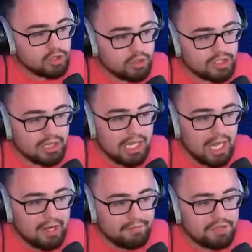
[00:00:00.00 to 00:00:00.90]
So there's a
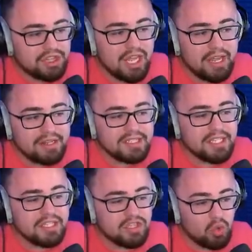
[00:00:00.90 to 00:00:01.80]
lot of things
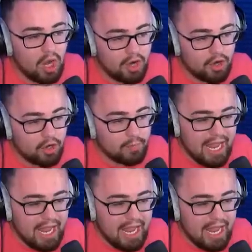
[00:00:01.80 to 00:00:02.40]
in this water.